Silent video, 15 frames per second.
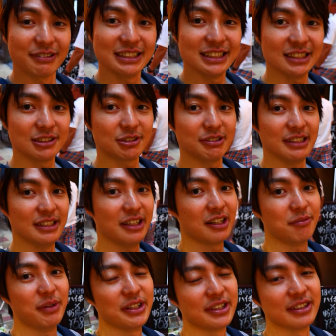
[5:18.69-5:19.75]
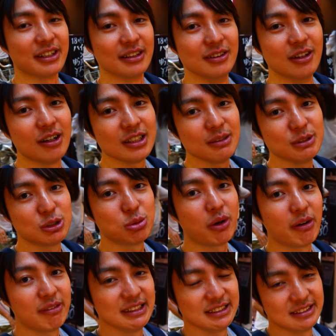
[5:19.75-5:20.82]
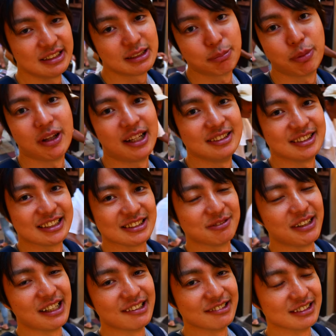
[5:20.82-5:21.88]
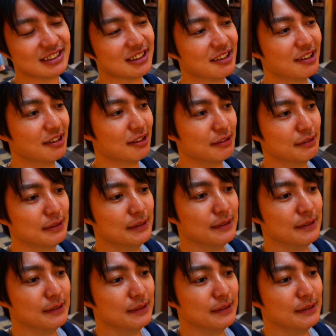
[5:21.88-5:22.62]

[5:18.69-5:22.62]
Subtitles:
recently they are making a lot of touristic place as well. So